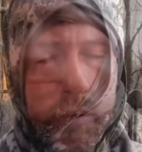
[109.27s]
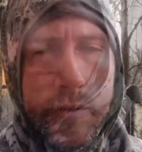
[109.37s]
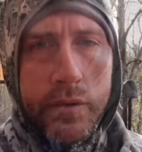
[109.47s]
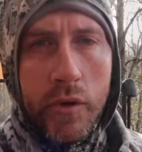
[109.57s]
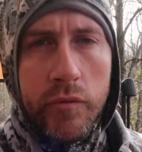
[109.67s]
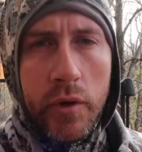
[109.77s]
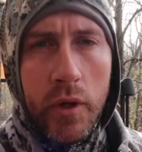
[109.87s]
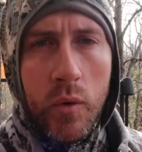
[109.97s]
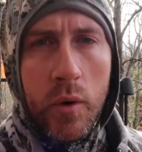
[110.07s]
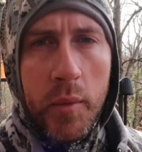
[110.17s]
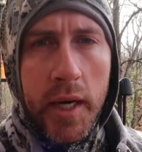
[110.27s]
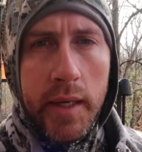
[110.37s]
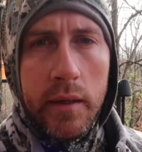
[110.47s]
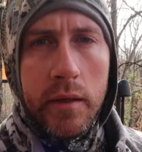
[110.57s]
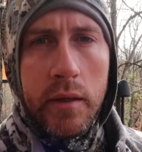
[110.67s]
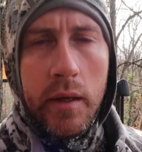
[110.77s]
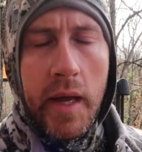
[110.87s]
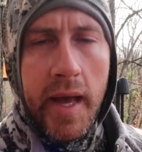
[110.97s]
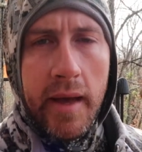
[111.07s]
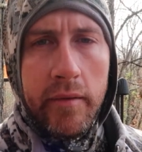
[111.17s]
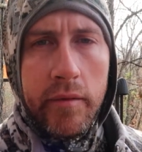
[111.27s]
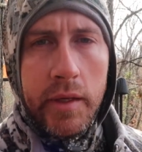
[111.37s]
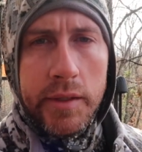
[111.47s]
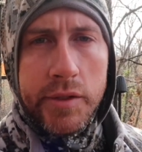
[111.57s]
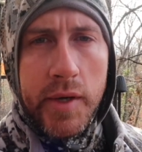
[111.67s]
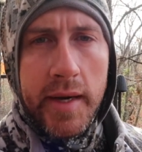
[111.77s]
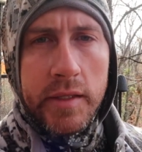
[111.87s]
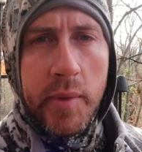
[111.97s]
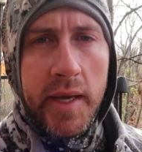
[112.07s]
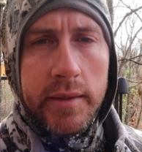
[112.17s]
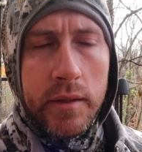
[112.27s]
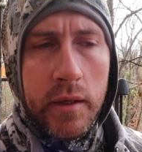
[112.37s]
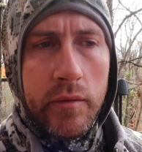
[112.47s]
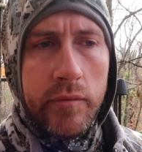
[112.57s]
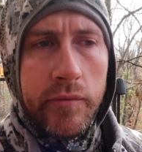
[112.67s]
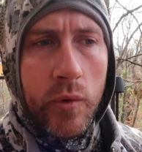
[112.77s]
So for lower body, I have the Stratus pants on